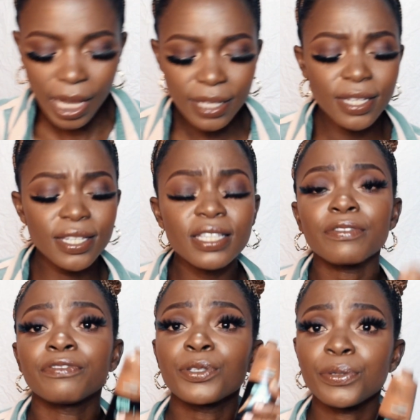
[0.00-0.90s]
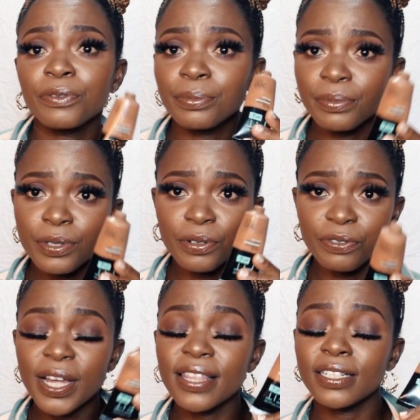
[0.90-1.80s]
This is so
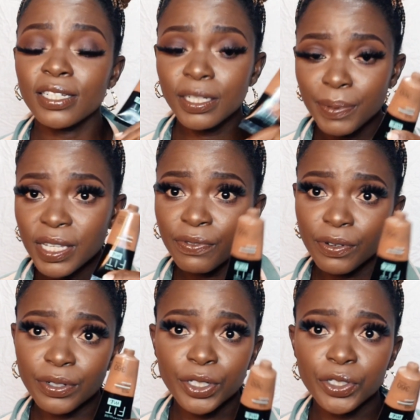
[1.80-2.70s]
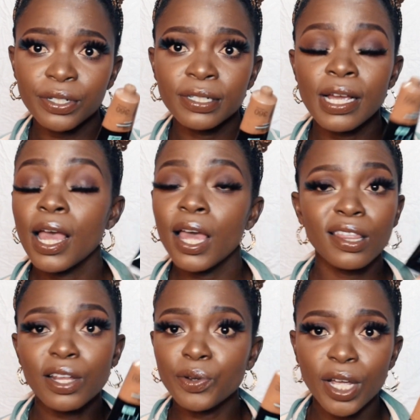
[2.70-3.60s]
far the cheapest foundation
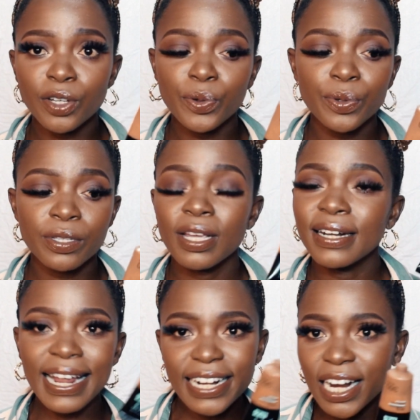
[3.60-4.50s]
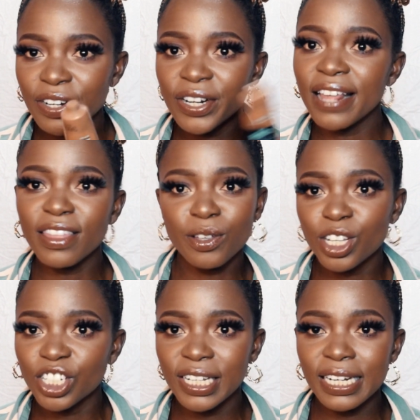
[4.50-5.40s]
that you can use. 900,
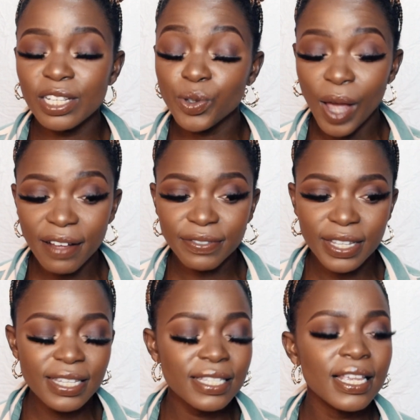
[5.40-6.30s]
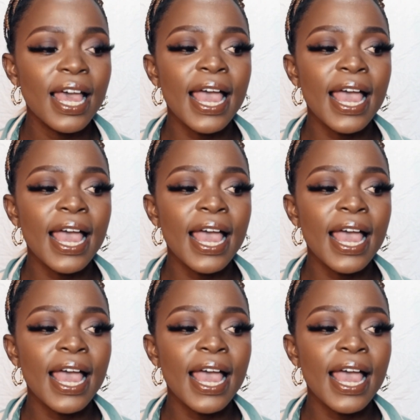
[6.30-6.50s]
1,000 shillings you have this.